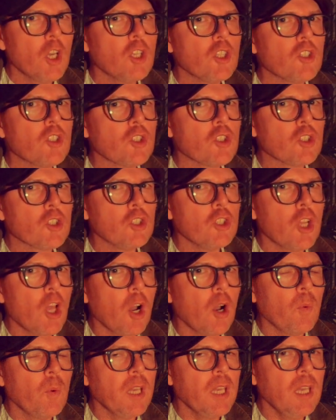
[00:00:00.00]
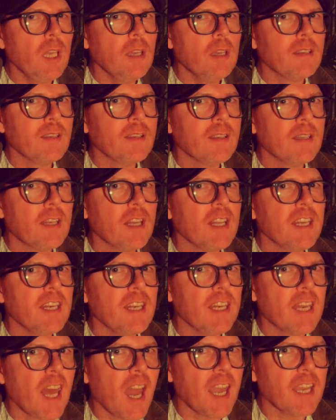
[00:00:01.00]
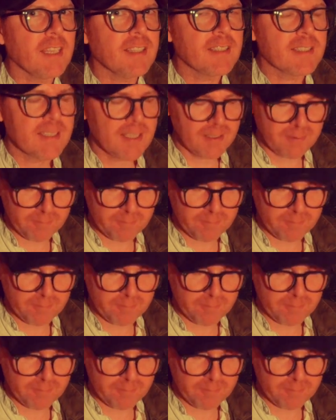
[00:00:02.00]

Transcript: Snowy Night.